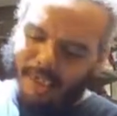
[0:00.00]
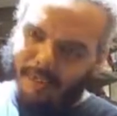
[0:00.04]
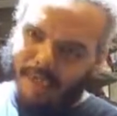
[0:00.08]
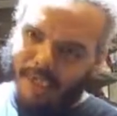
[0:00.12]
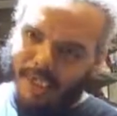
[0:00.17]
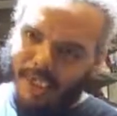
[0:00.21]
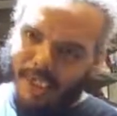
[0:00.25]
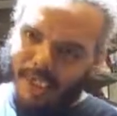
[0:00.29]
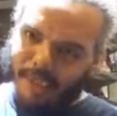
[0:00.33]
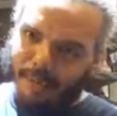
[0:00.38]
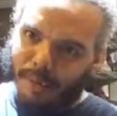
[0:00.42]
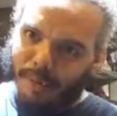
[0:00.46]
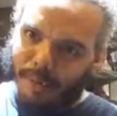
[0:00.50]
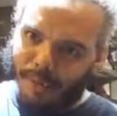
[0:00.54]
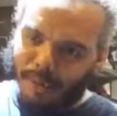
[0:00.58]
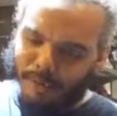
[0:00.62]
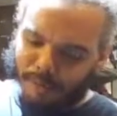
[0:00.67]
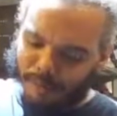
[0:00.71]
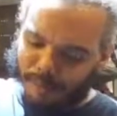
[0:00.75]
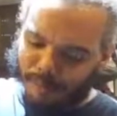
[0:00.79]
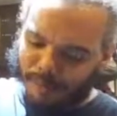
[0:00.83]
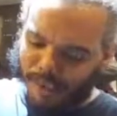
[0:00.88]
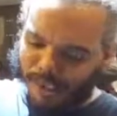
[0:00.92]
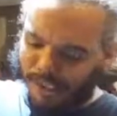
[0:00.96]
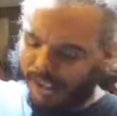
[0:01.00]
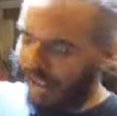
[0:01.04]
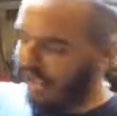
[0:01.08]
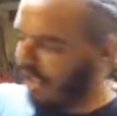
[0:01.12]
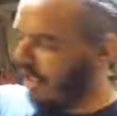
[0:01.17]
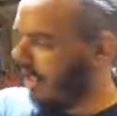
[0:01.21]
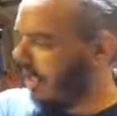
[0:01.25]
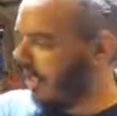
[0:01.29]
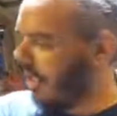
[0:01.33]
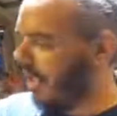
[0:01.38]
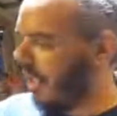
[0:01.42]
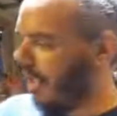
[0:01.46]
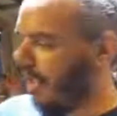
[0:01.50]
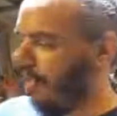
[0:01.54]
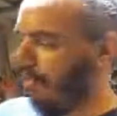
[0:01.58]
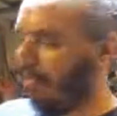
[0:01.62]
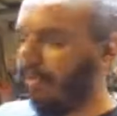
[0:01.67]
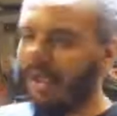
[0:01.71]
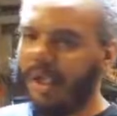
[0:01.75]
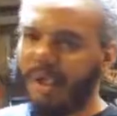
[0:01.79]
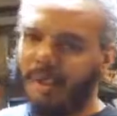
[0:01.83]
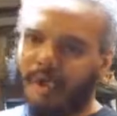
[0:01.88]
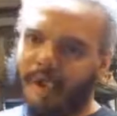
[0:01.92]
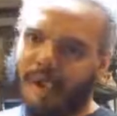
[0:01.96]
get a hold of a fixed gear to just kind of
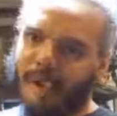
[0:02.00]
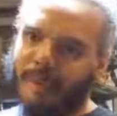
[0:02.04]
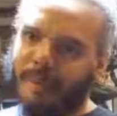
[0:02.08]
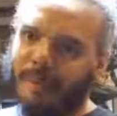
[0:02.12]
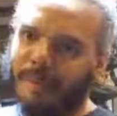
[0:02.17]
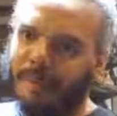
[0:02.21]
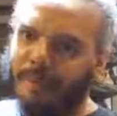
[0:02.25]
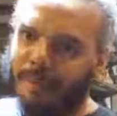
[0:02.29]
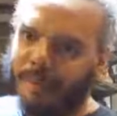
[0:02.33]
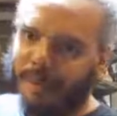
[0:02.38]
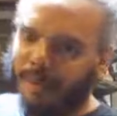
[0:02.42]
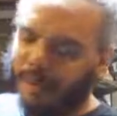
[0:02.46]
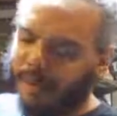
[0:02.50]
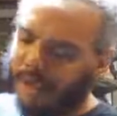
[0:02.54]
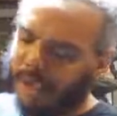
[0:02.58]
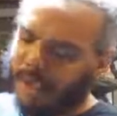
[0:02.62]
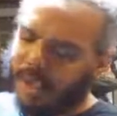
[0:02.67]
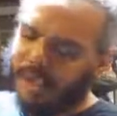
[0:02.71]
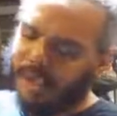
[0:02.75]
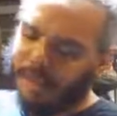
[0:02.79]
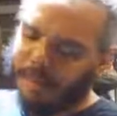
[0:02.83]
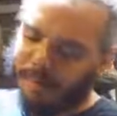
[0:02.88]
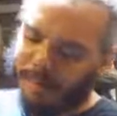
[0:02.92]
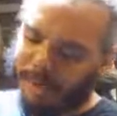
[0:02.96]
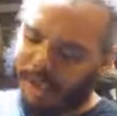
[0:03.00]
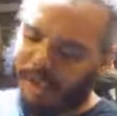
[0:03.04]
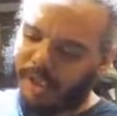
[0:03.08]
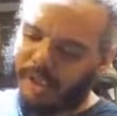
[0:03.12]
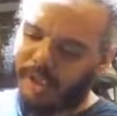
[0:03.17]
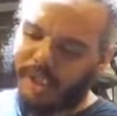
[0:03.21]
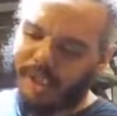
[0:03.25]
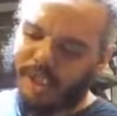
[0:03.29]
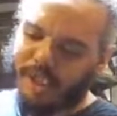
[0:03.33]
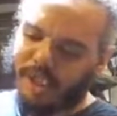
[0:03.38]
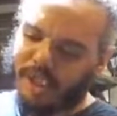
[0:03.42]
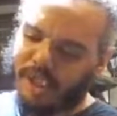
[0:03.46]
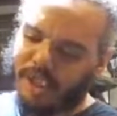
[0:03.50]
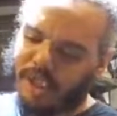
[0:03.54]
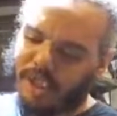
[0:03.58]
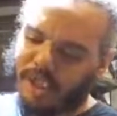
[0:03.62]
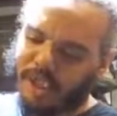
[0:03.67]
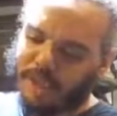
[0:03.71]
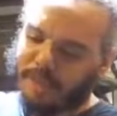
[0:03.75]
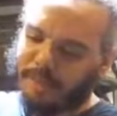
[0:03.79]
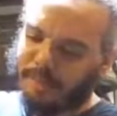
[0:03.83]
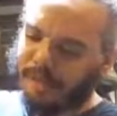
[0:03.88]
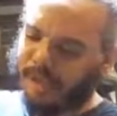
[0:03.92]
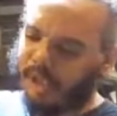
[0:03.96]
play around with for a while. Apparently they teach
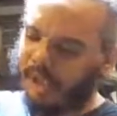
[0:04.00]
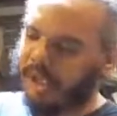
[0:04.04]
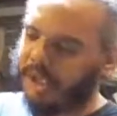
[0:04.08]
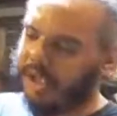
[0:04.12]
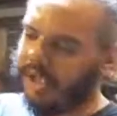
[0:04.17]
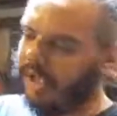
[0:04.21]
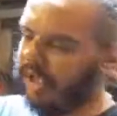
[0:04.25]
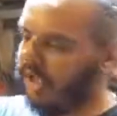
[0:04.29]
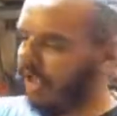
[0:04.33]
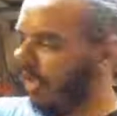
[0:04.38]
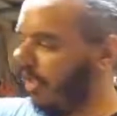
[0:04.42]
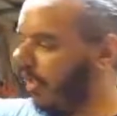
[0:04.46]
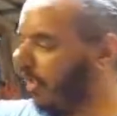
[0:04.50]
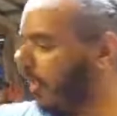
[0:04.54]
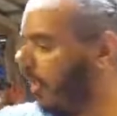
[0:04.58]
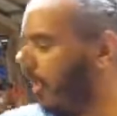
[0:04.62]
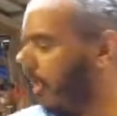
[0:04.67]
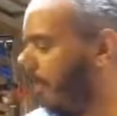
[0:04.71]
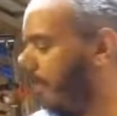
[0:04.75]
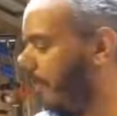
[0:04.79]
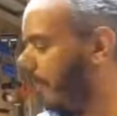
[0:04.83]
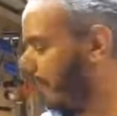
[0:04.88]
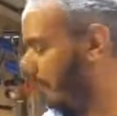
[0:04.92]
you some pretty good skills.